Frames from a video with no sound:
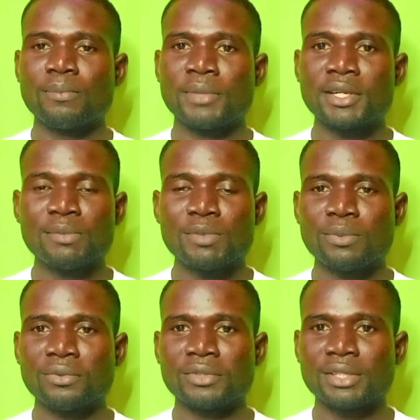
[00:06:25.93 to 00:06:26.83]
many
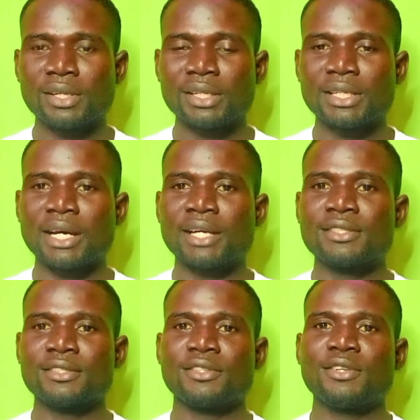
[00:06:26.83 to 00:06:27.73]
people think
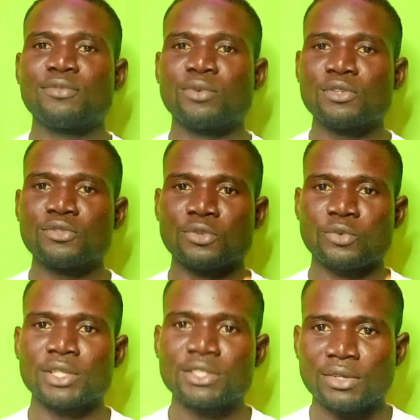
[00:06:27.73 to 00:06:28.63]
that if you want to
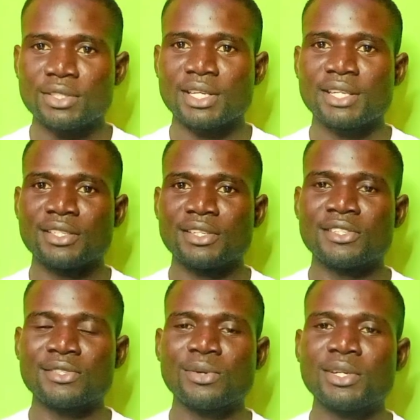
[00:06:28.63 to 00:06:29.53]
create content,
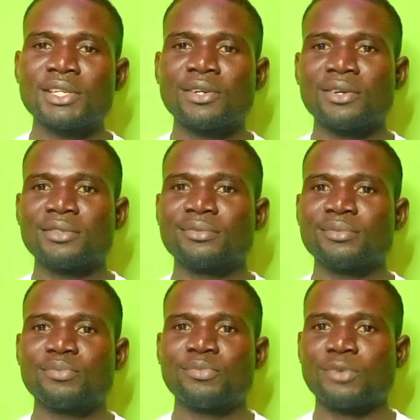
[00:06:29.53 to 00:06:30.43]
it's only
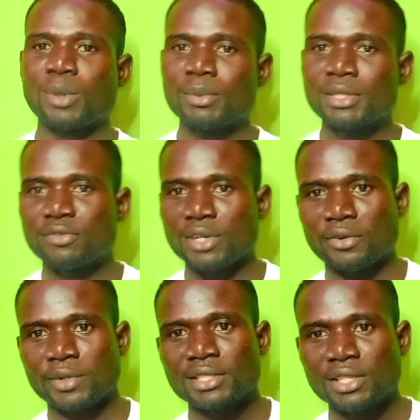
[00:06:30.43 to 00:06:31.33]
on, probably if you are
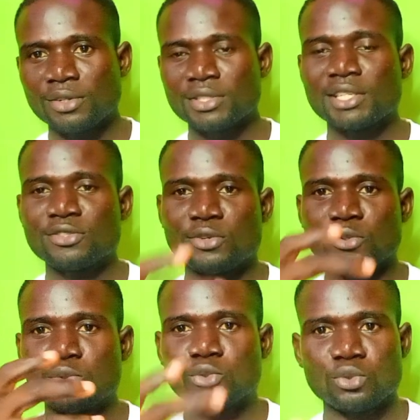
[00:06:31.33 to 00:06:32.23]
creating content on
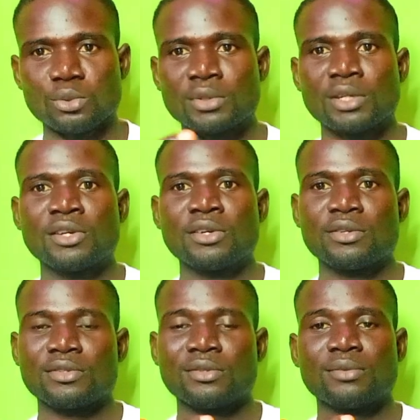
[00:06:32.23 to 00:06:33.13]
YouTube,
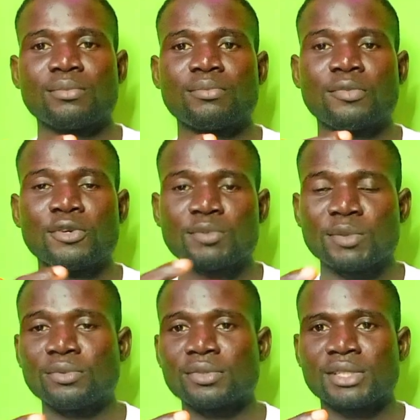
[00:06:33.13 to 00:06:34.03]
most
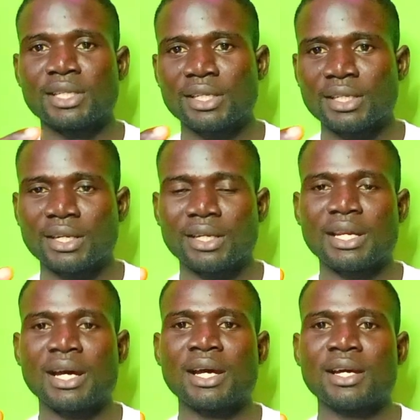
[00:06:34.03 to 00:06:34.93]
people think
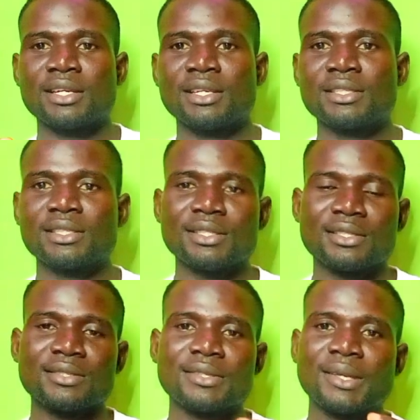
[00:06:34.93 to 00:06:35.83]
that it
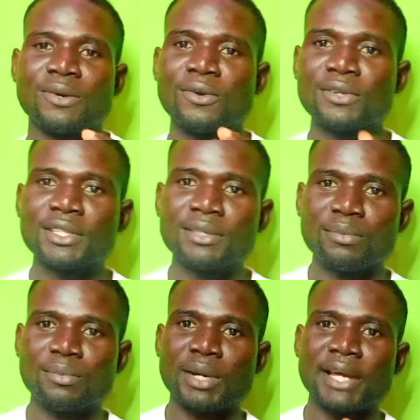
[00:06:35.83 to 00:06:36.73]
is only
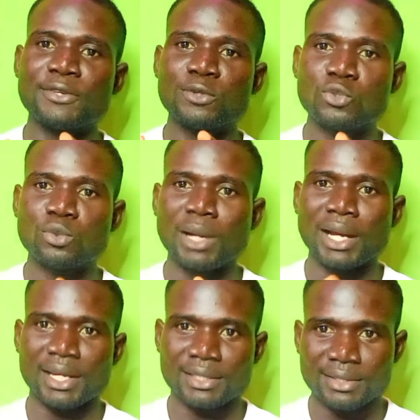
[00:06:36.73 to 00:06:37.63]
by YouTube
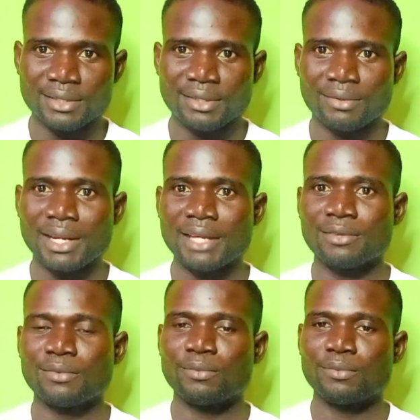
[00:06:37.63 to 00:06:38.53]
ads, like